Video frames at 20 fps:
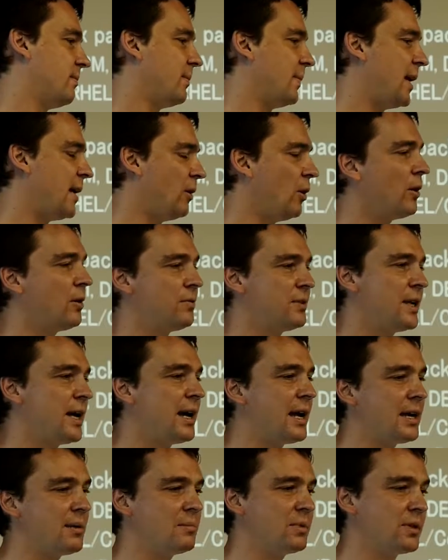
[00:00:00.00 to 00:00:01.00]
a lot of
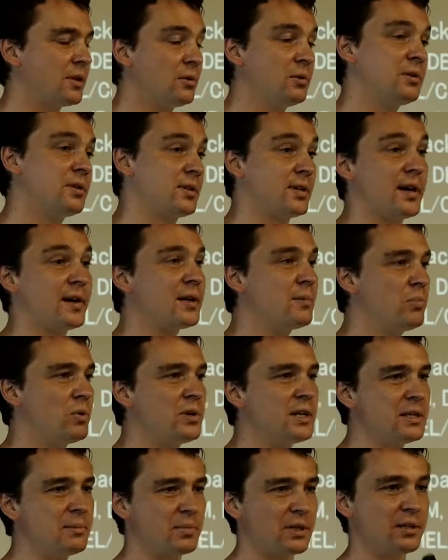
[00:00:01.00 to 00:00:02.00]
times a good starting
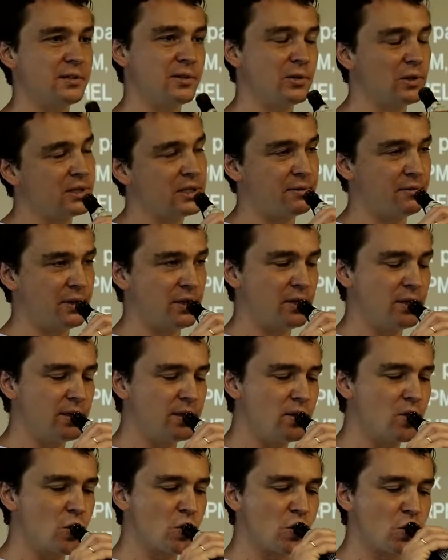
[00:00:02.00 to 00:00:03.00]
point, but it's not sufficient.